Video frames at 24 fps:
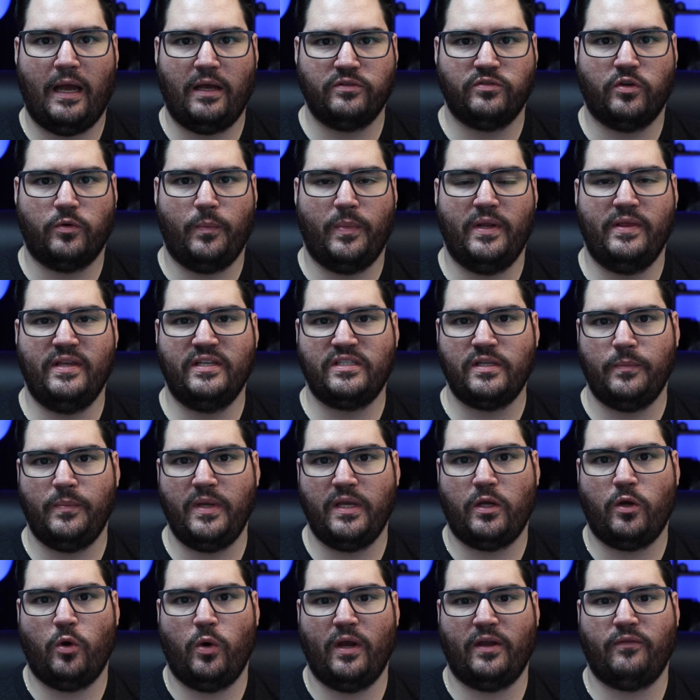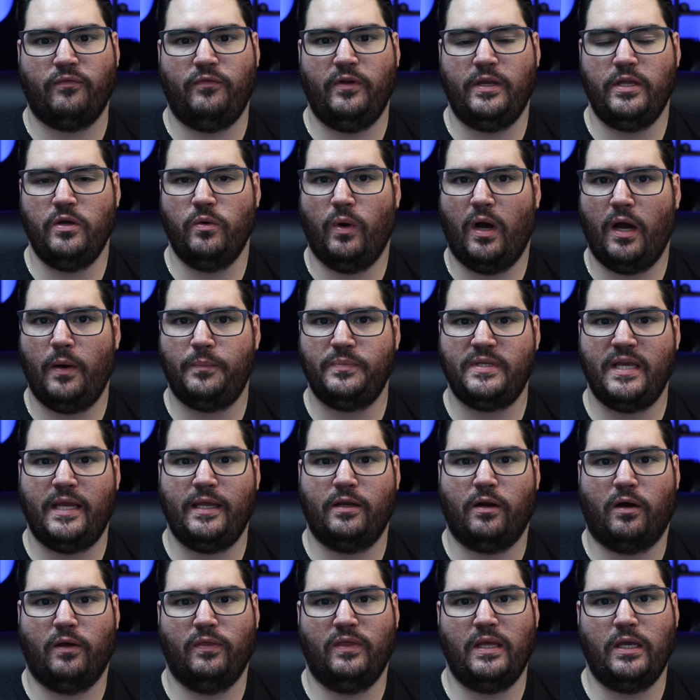How's everybody? This is going to be a quick video
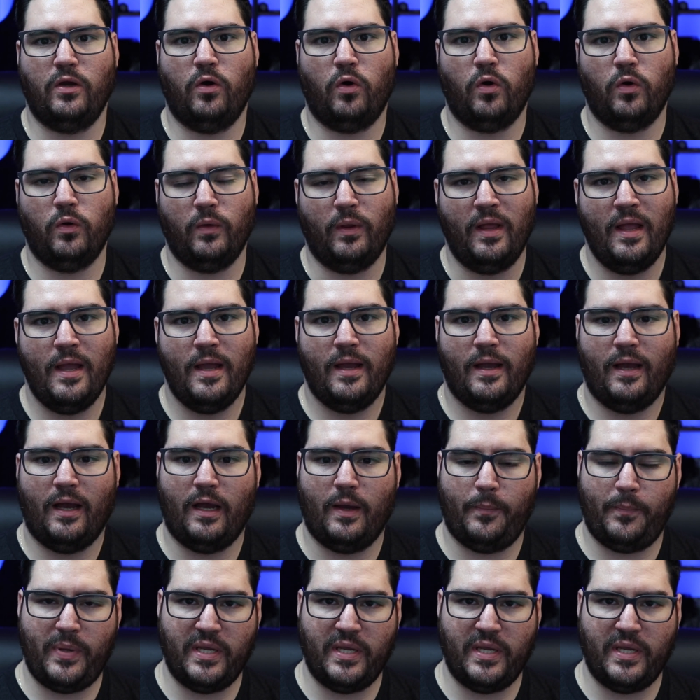update on the whole uh,